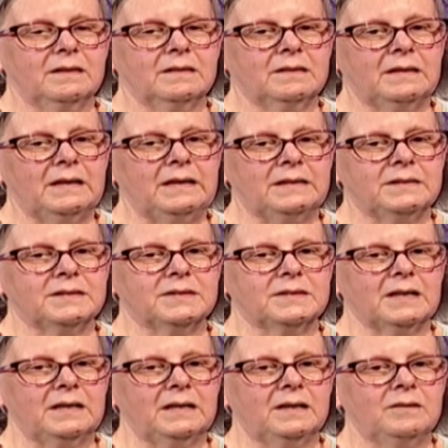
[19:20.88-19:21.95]

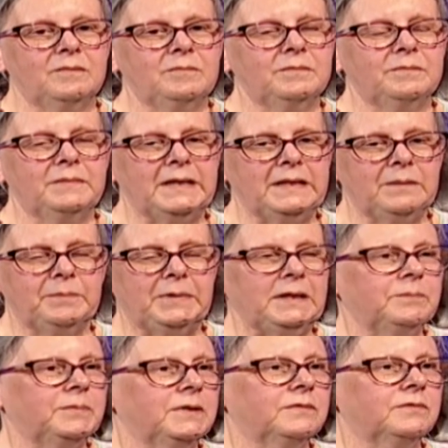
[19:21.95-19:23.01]
It's many
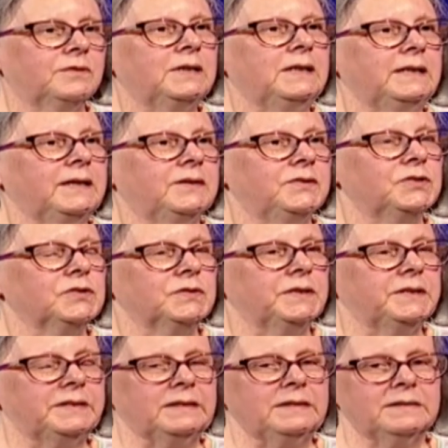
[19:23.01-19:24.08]
people have really
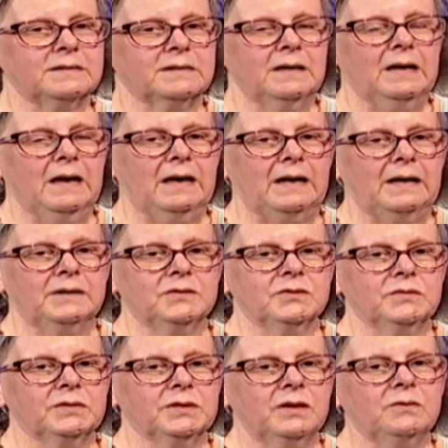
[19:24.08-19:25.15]
enjoyed it, and
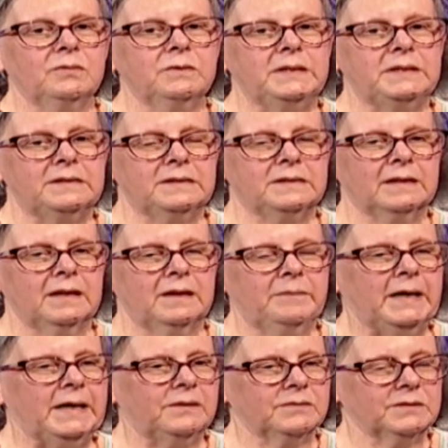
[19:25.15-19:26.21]
although we did
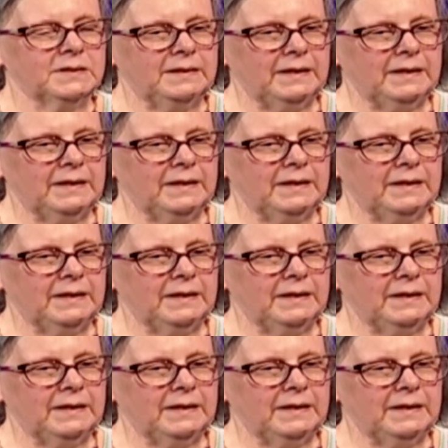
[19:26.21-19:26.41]
come out